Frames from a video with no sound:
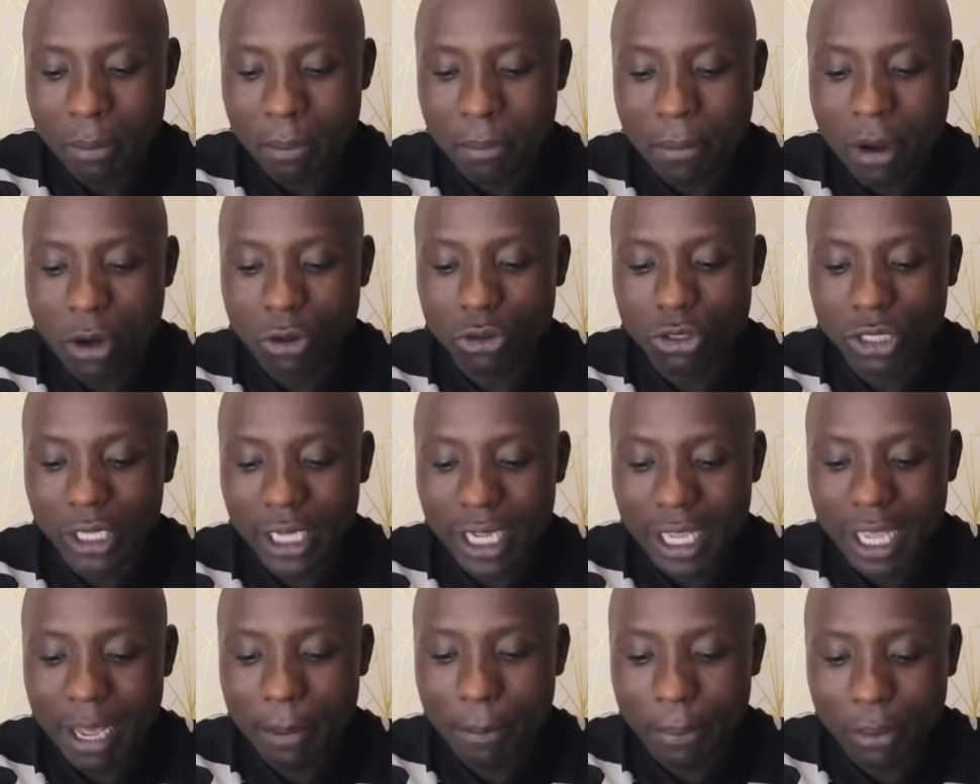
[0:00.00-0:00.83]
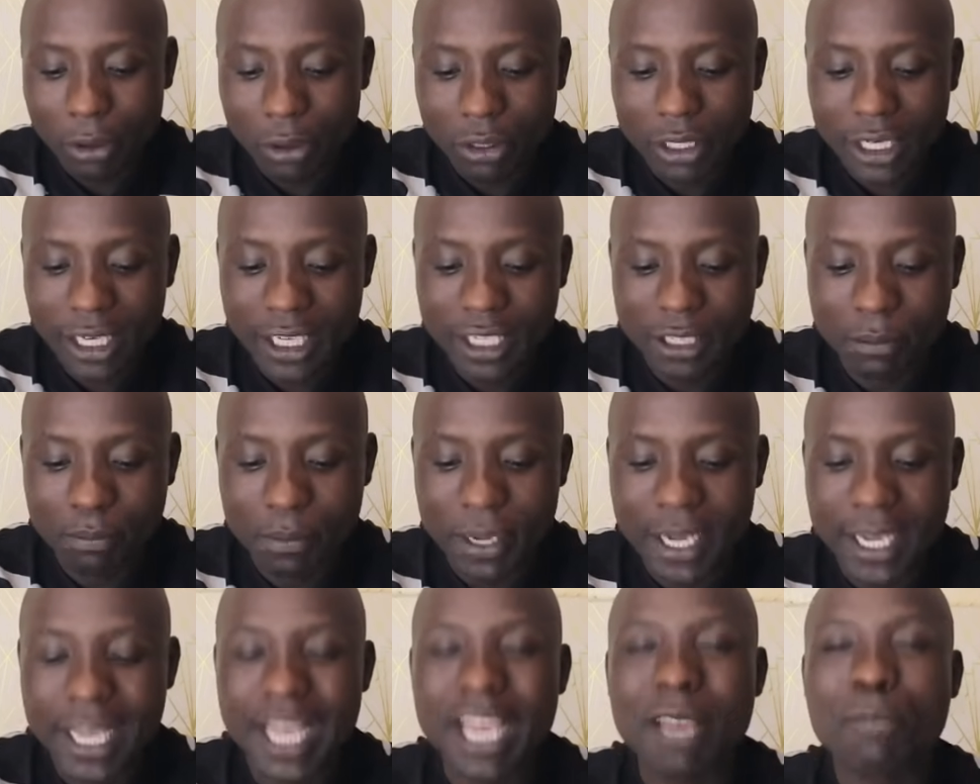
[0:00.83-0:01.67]
Mount Kenya projects
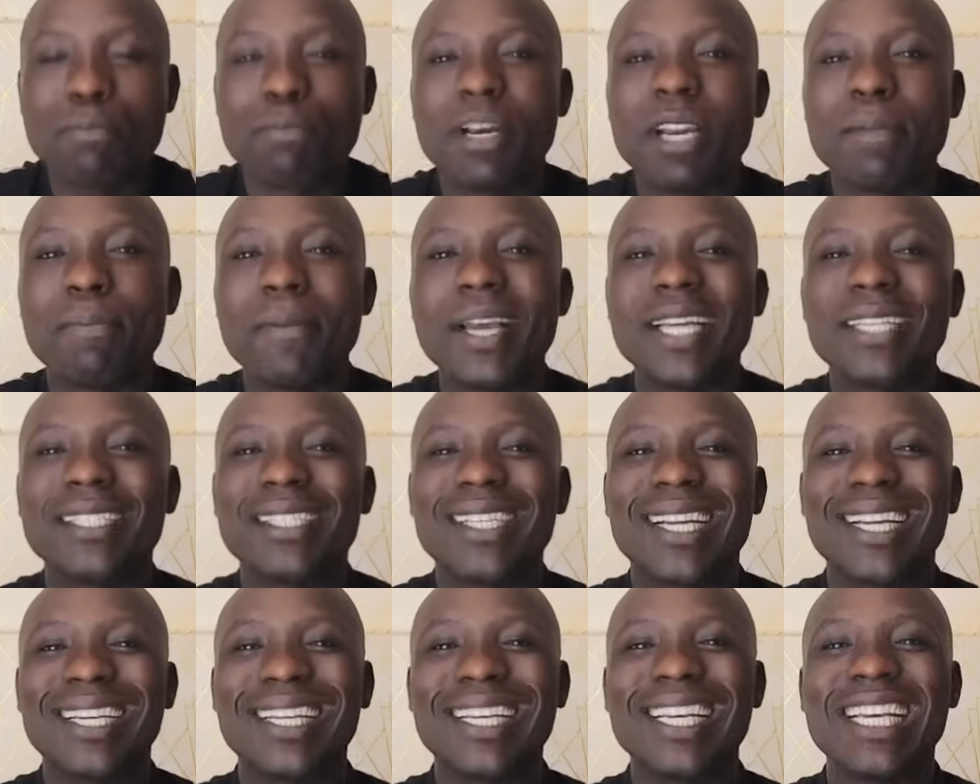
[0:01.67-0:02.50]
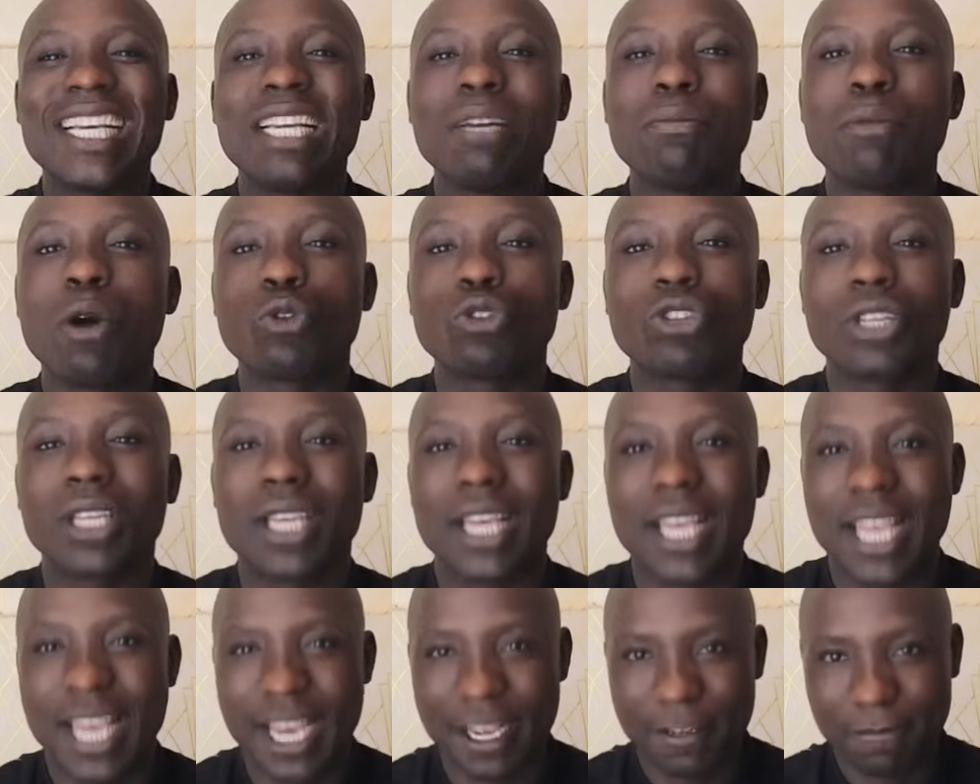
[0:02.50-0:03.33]
being implemented in Mount
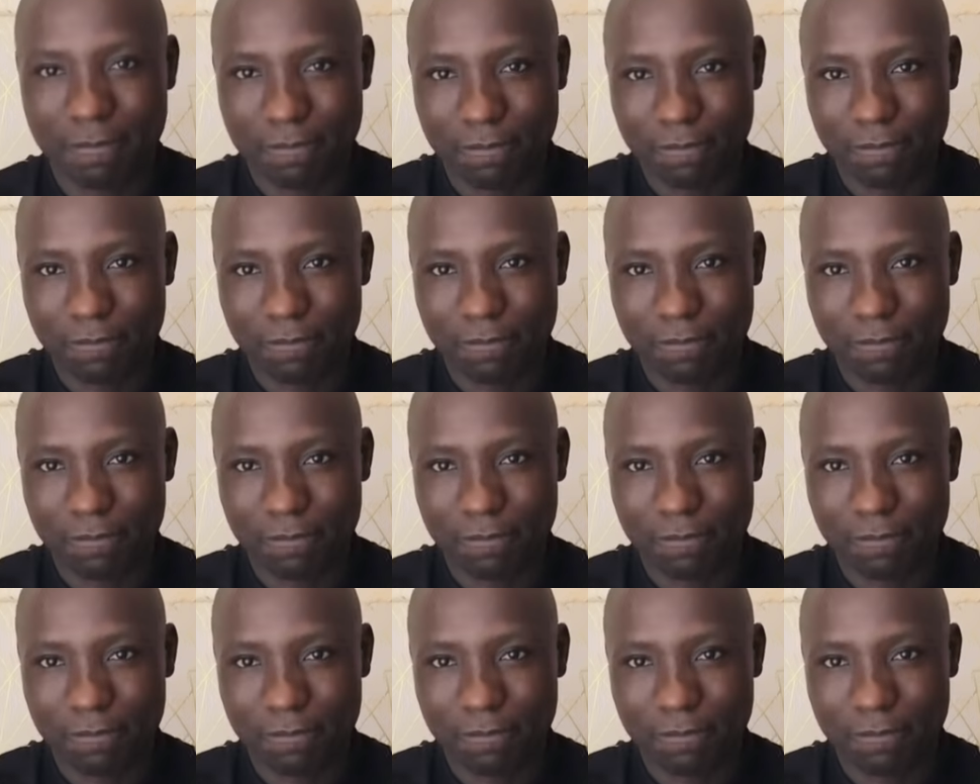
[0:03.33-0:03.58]
Kenya.